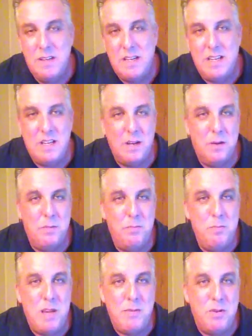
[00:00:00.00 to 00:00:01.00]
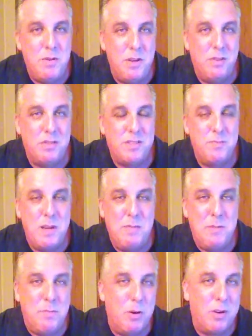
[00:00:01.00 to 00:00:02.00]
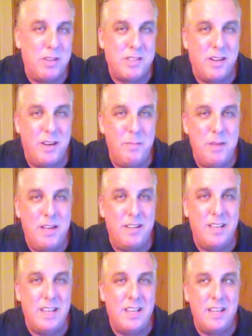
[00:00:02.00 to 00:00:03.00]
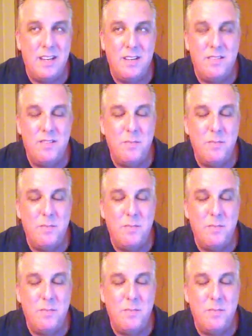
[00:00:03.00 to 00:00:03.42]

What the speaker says: you know, maybe, who knows, maybe Bogota, Medellin,